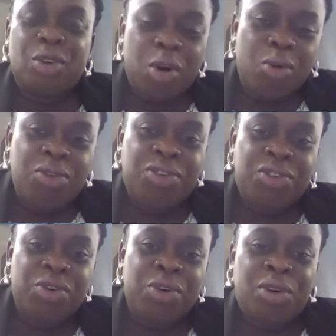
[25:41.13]
hold
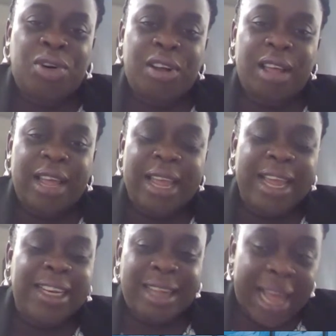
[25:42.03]
your
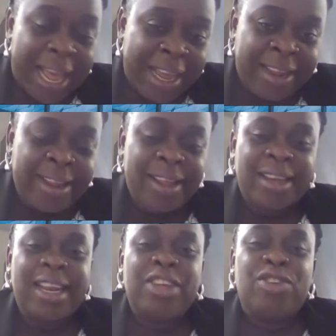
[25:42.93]
head high
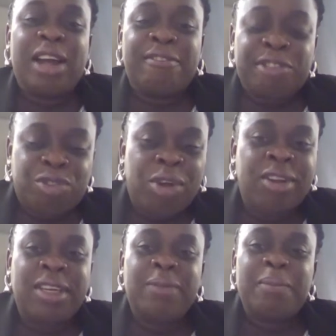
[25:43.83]
that you have
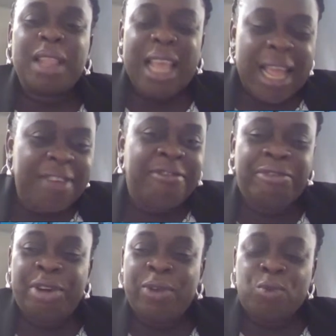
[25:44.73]
done
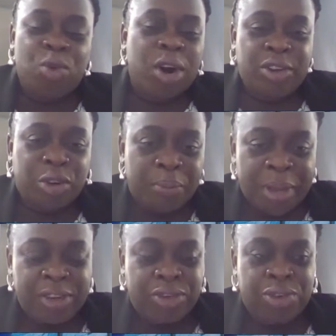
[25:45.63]
every work you're
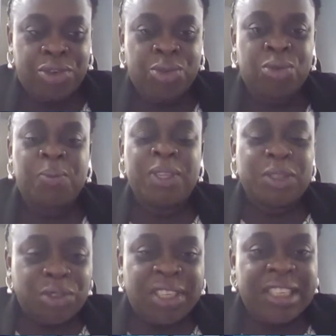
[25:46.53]
meant to do
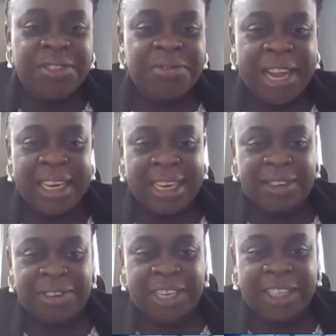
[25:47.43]
to certify
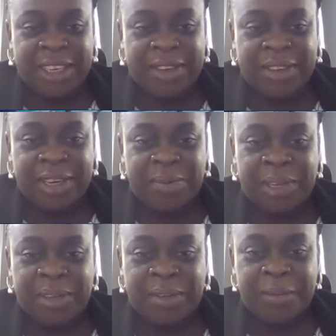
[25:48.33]
that financial
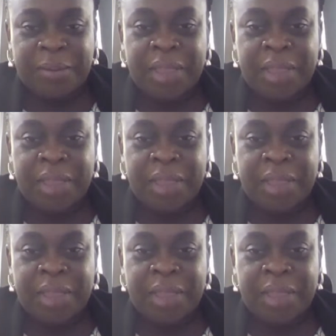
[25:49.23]
statement.